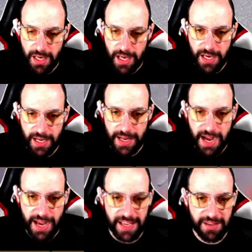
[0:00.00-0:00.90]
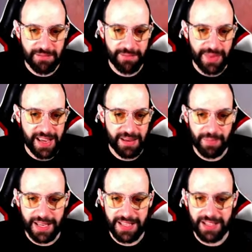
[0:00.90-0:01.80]
and I can I can
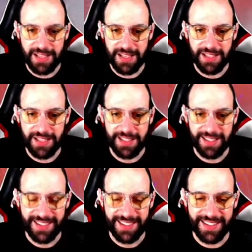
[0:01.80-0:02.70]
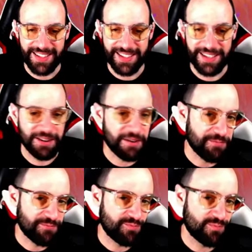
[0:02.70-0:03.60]
place the, the
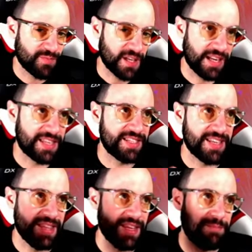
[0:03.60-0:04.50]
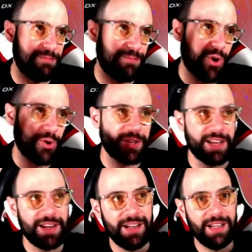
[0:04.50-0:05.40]
let's say the portal
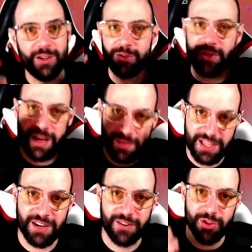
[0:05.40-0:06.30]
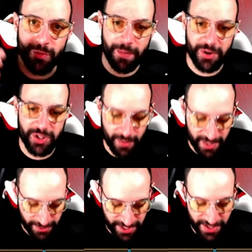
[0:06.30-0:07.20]
or time tier to my personal
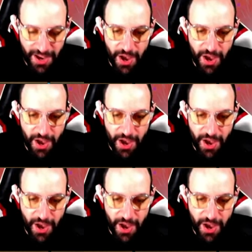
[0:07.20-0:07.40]
metaverse